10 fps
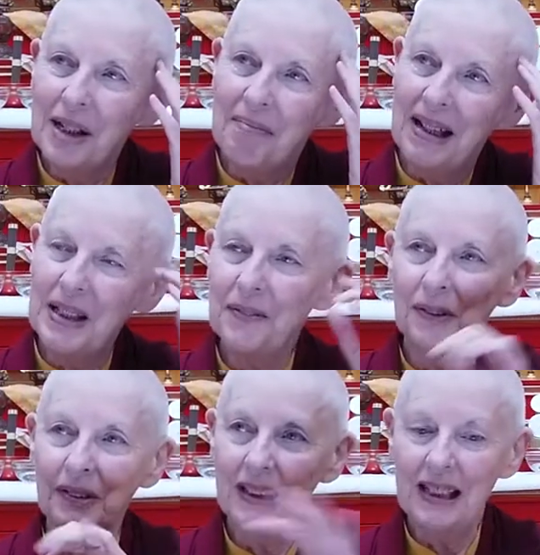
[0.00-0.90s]

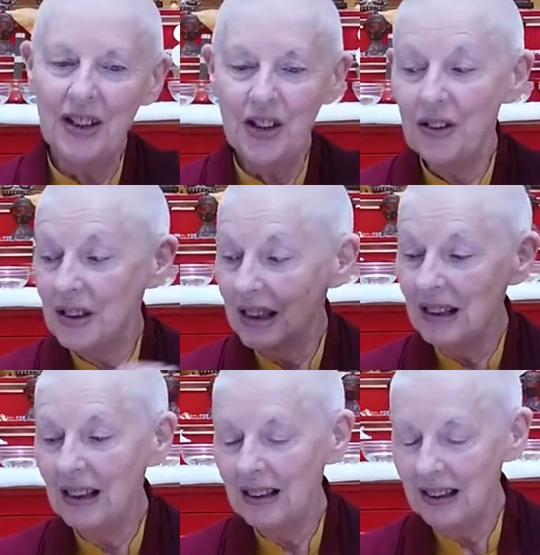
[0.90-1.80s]
metaphor that is used
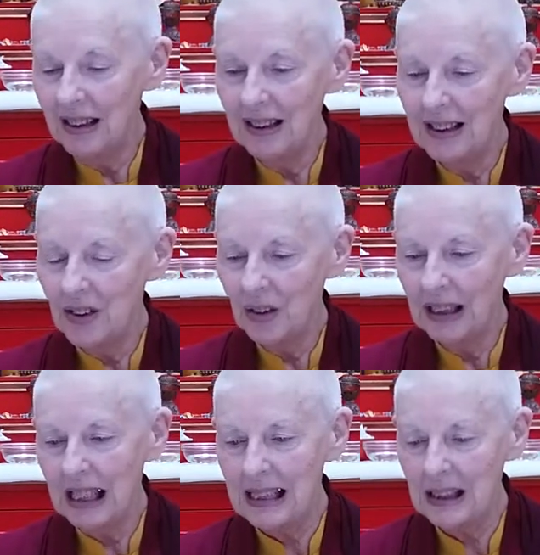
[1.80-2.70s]
in this sort of
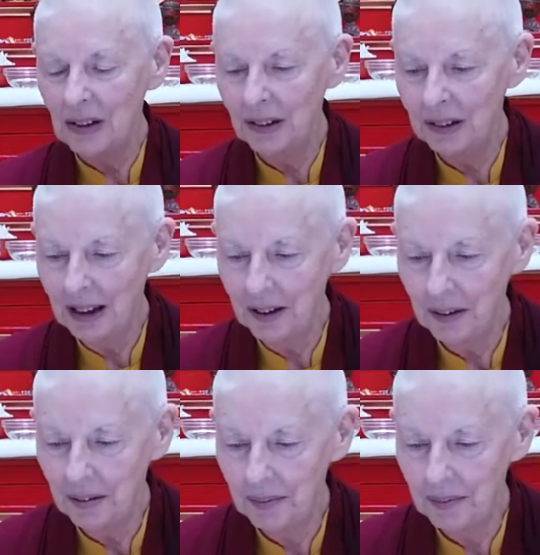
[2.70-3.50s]
classical, I'm